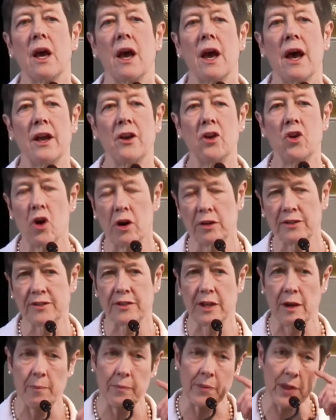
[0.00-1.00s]
and not
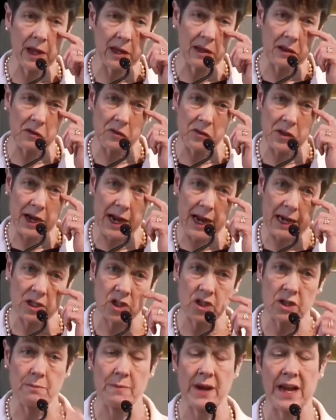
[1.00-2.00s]
something that
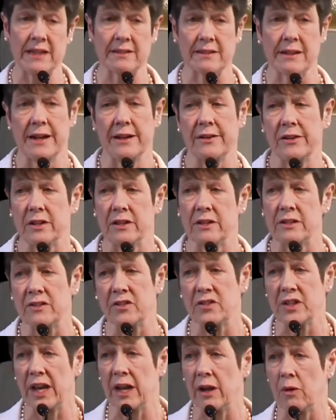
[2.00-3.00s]
actually makes Londoners
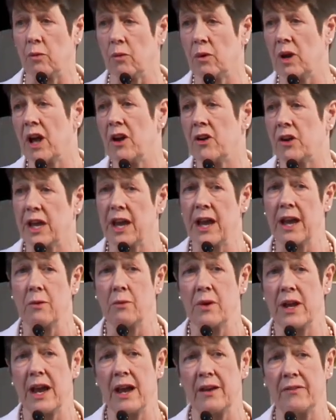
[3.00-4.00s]
think, well, okay,
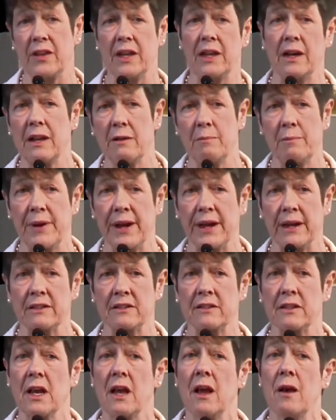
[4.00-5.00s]
we had the
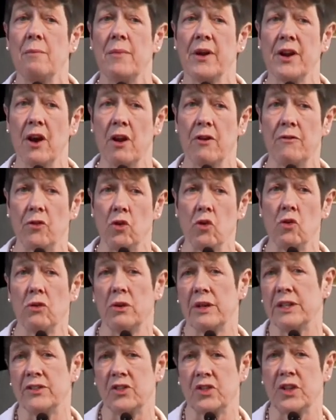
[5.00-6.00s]
Olympics, but overall
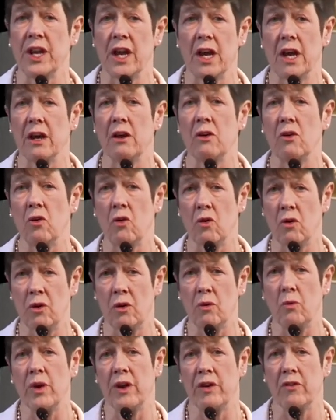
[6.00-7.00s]
this year
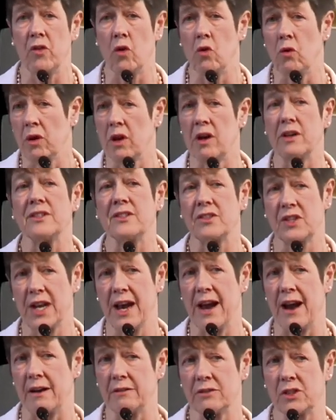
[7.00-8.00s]
we have all lost
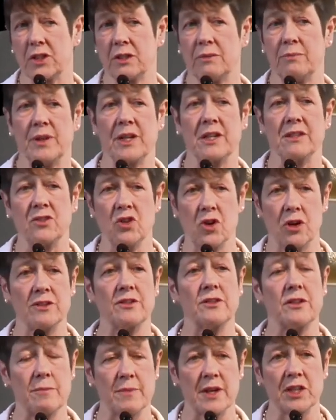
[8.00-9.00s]
out because not
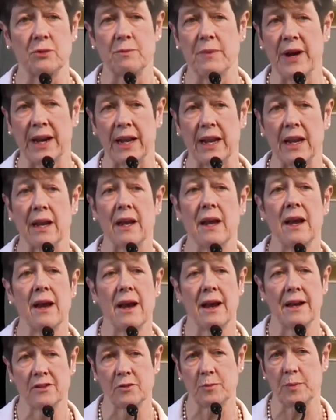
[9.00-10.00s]
so much money
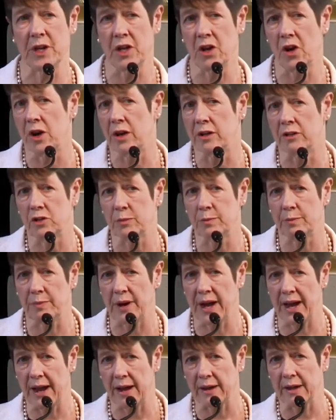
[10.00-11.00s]
has been earned
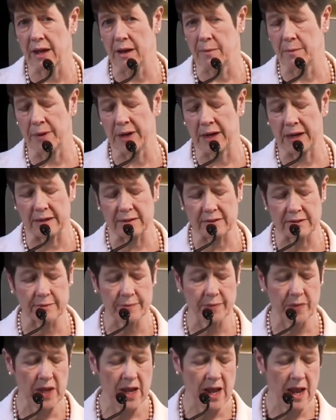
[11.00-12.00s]
by our companies.
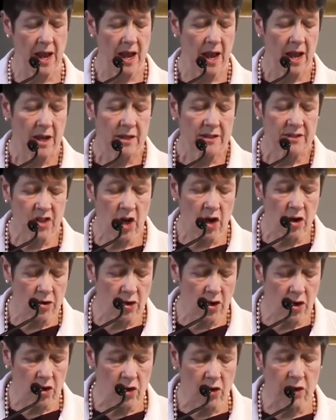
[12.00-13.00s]
So
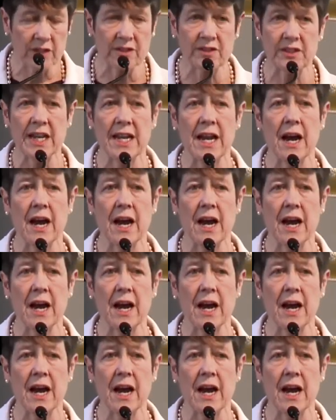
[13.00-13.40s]
you can see